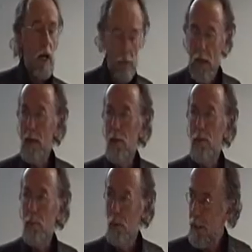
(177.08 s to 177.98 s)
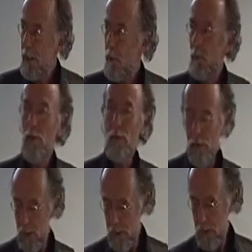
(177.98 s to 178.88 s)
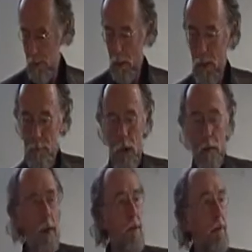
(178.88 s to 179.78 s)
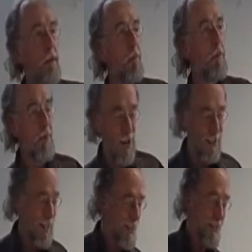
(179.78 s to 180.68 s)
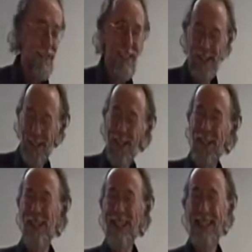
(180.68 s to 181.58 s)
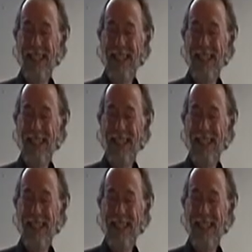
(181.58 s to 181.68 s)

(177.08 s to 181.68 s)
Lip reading: And thank you for putting up with a bit of improvisation here and there.